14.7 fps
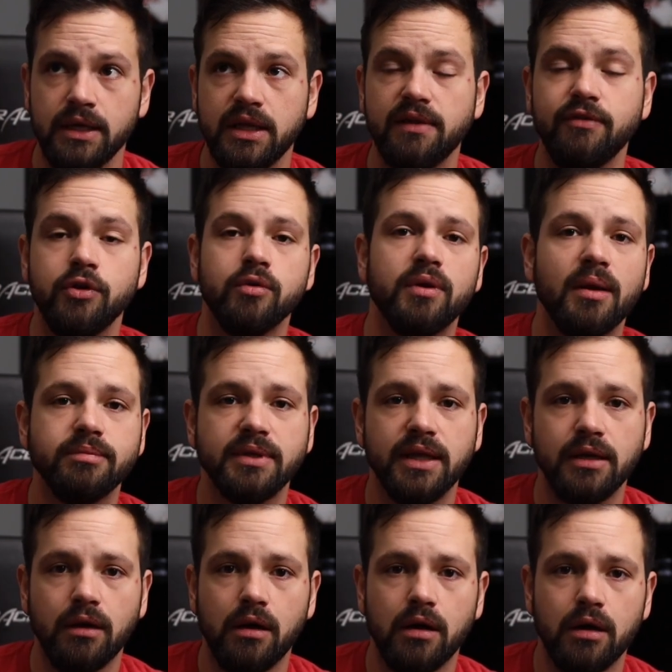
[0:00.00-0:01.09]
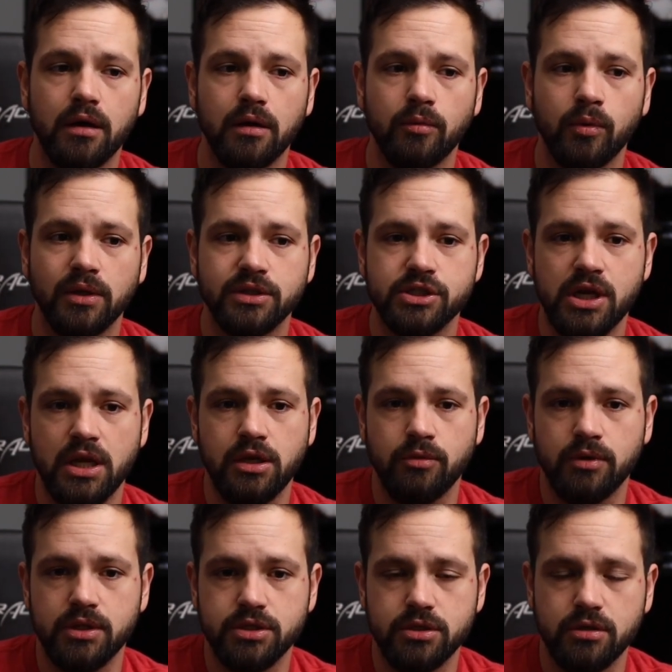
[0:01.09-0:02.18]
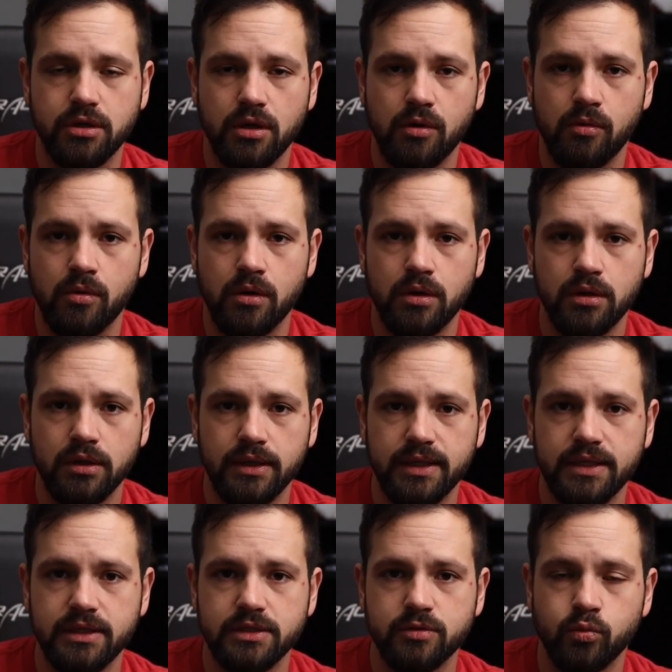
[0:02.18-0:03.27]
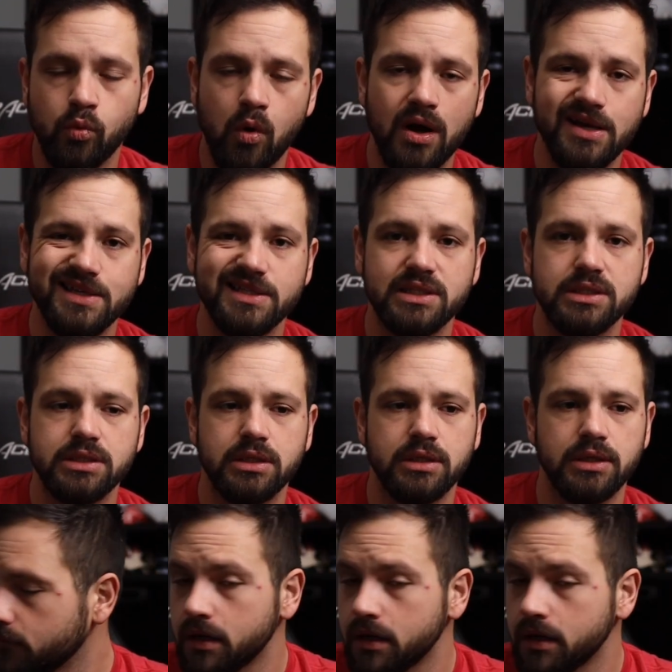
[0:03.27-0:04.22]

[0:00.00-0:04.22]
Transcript: giving you an update on what January's yo-yo is, was.